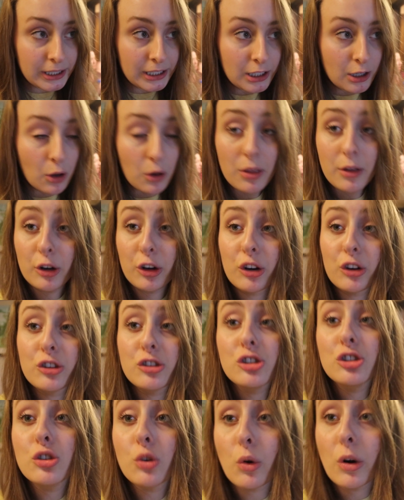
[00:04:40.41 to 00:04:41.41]
gonna go to the
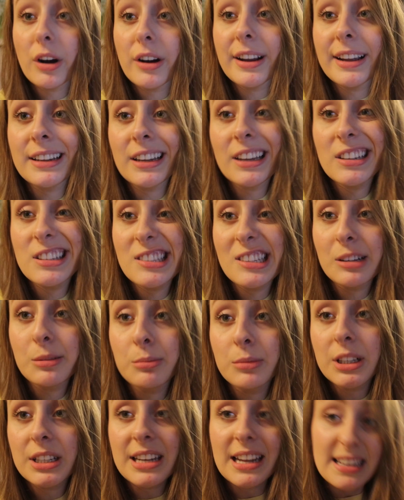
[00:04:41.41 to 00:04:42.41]
store and get some
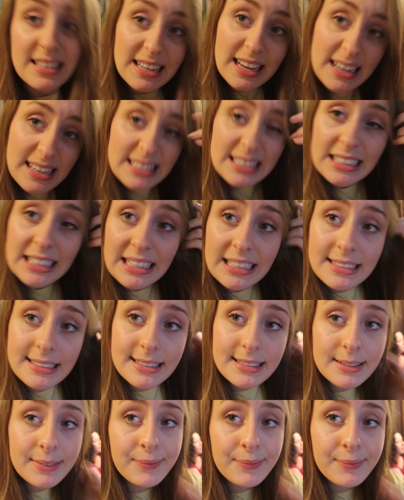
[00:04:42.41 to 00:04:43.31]
necessities.